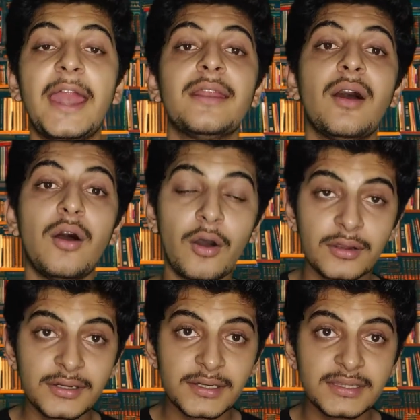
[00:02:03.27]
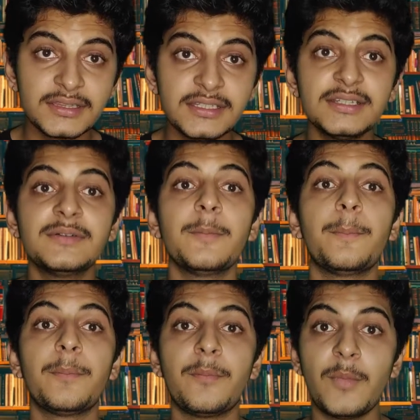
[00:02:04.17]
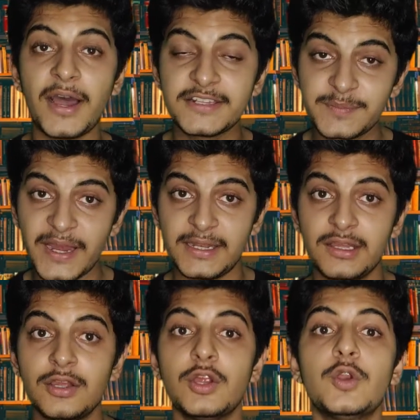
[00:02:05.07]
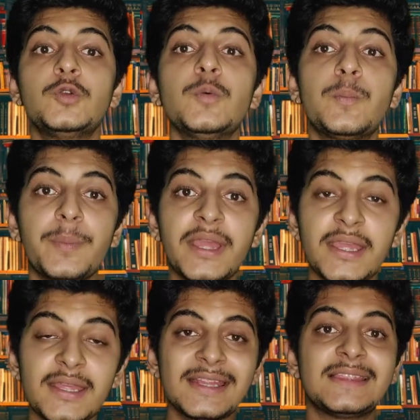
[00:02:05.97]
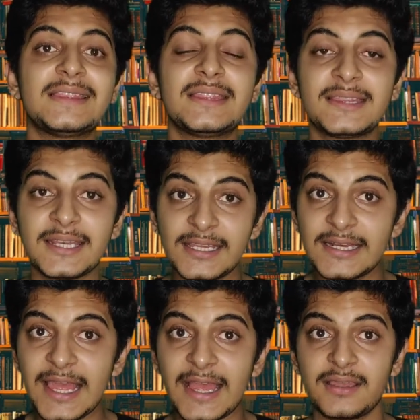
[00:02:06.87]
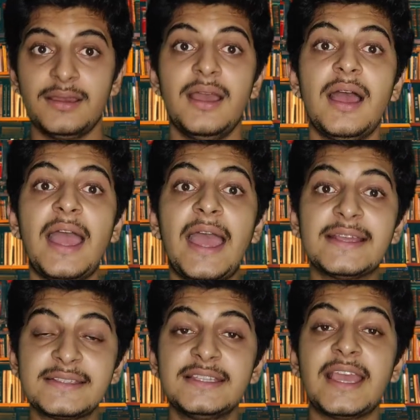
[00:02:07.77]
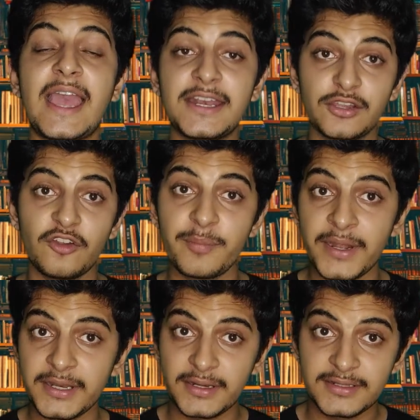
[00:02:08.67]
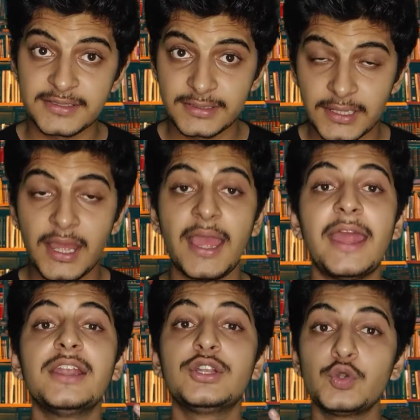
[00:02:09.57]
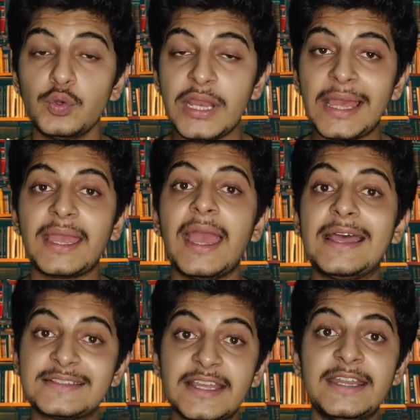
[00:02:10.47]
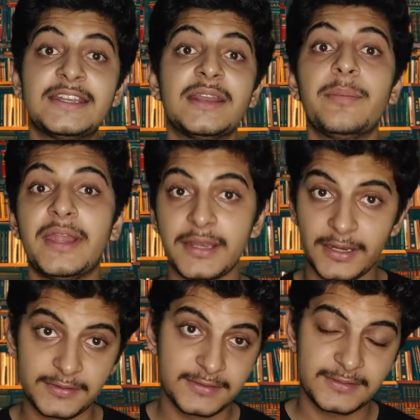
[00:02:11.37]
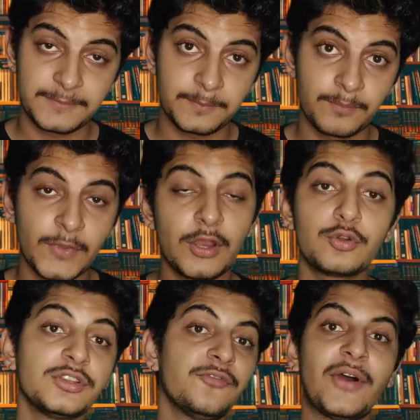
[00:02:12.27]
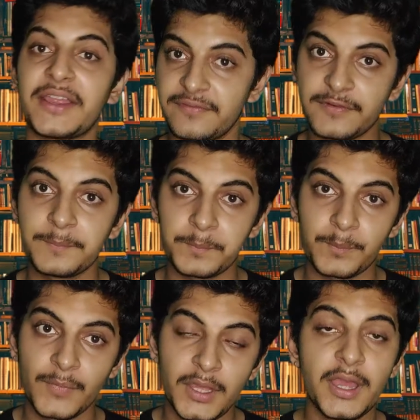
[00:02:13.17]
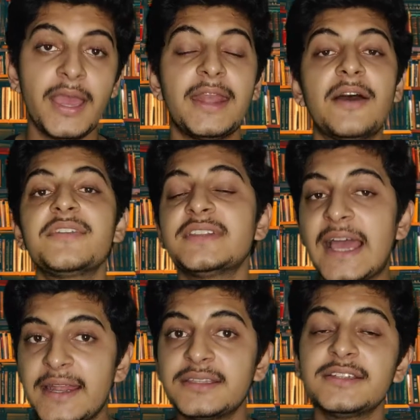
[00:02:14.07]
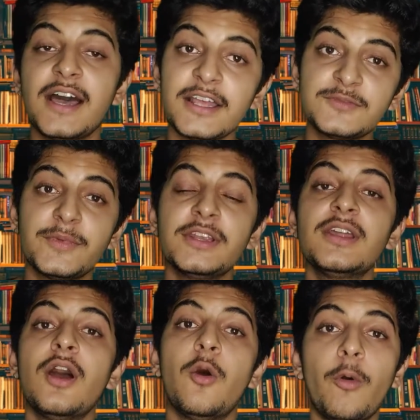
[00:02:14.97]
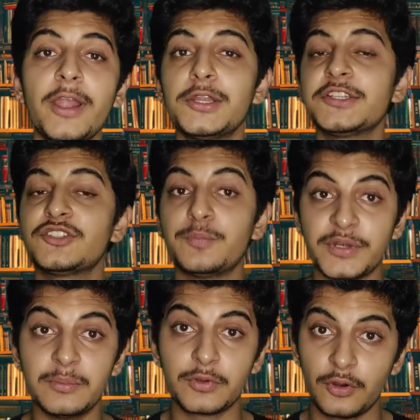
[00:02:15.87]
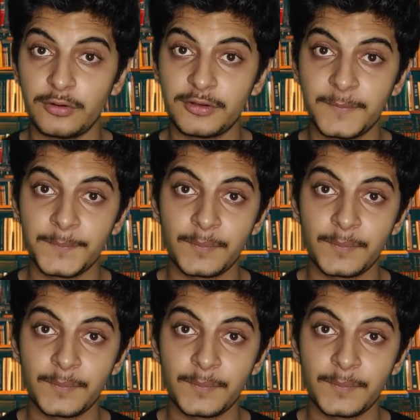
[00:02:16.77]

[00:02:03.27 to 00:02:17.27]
and ordered the husband to pay 3 lakh as the arrear of maintenance and 2 lakh as interim maintenance to the wife. And after that, the husband went to the Supreme Court.